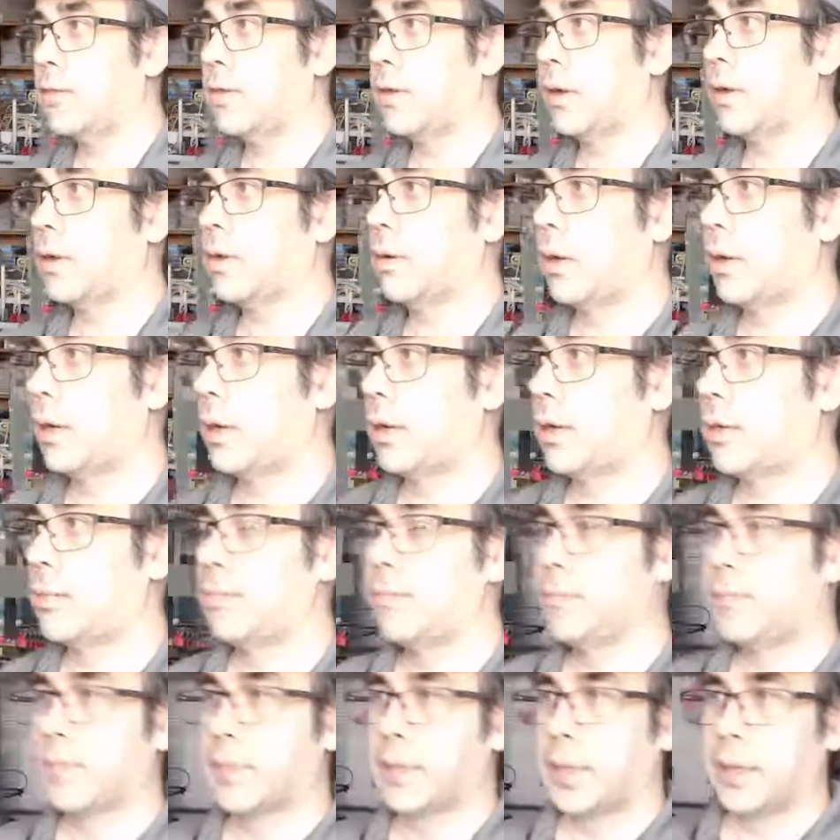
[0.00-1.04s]
so
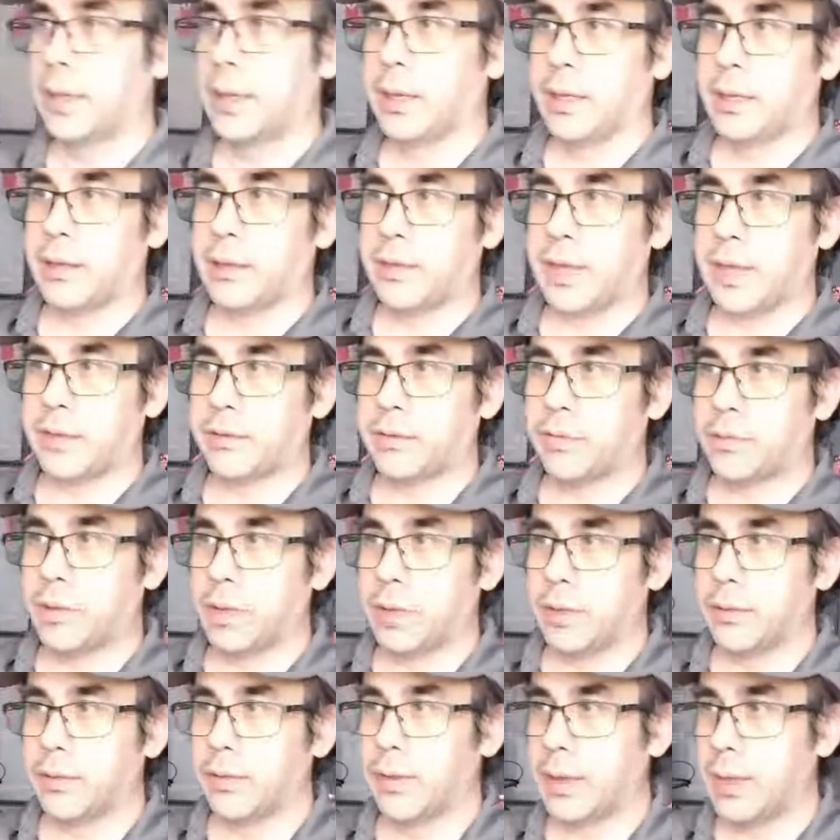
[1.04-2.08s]
that's
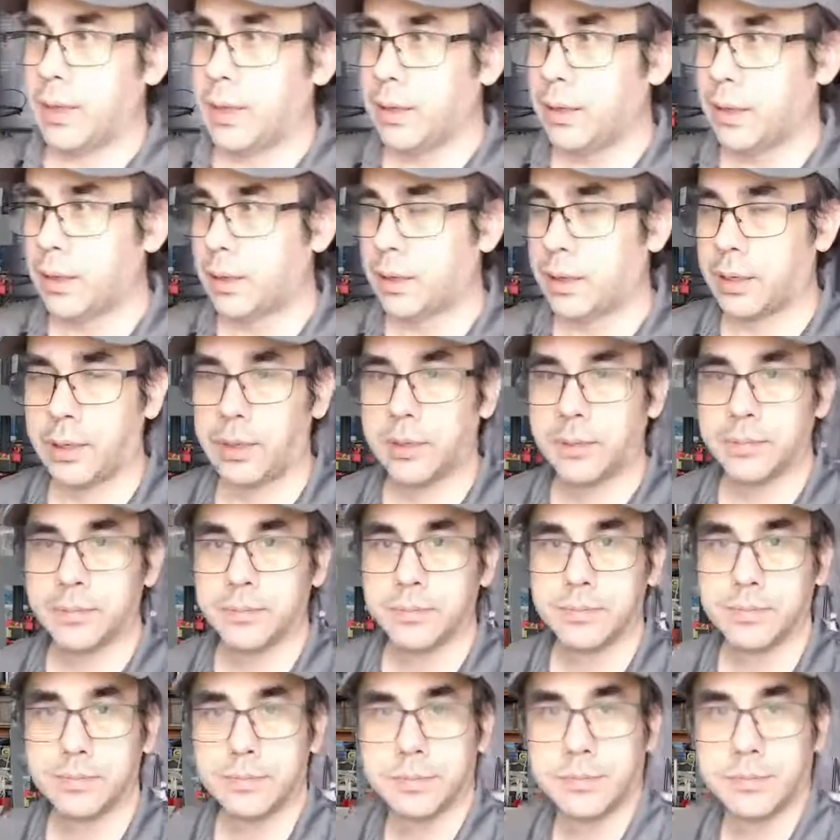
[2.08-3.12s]
one thing. I've